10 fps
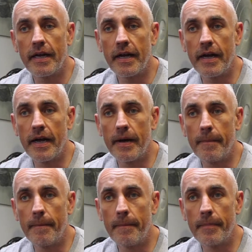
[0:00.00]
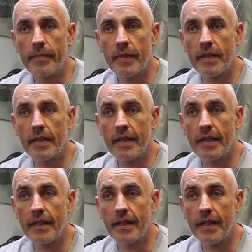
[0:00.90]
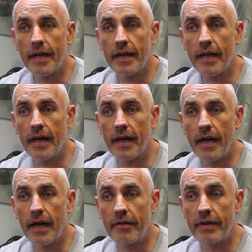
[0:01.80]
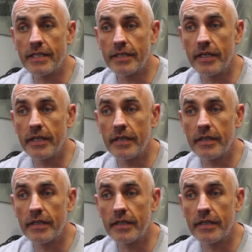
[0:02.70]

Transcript: Um, uh, raced at